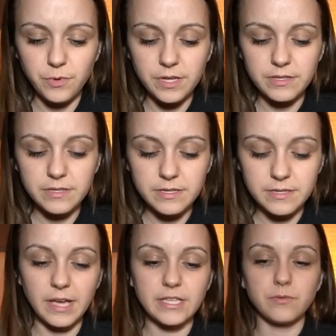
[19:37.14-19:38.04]

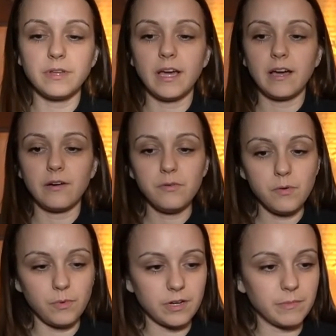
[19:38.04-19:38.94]
ones. Okay, so
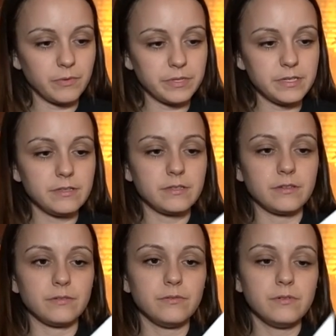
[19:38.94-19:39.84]
now what I'm going to
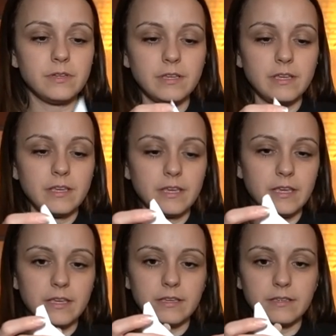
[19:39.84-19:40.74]
do
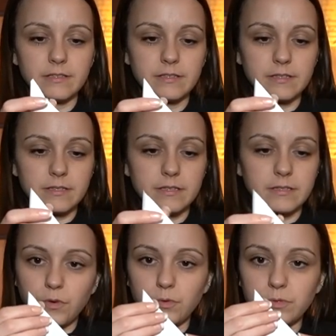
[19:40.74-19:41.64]
is
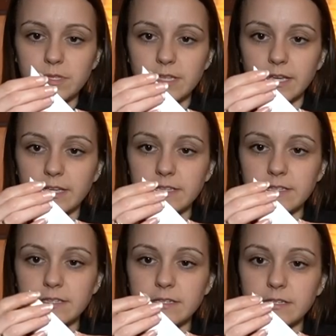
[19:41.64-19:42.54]
fold
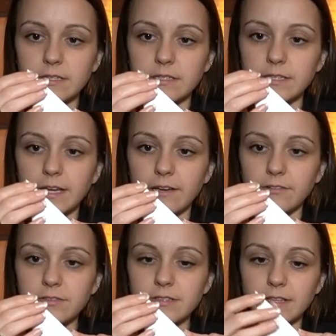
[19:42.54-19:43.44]
this
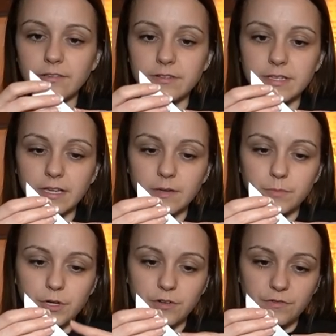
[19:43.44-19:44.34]
down so that there's like a
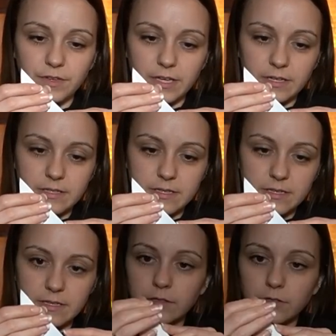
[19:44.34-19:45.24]

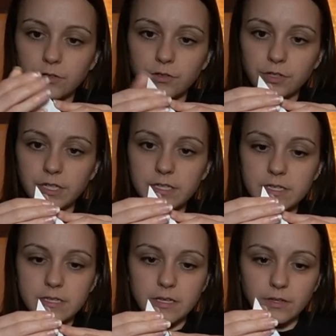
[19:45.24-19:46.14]
perfect
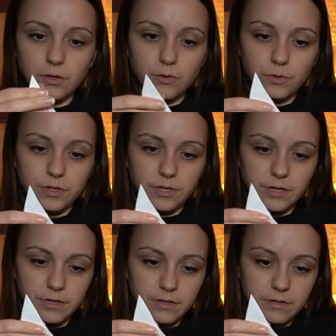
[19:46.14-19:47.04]
crease on the corner.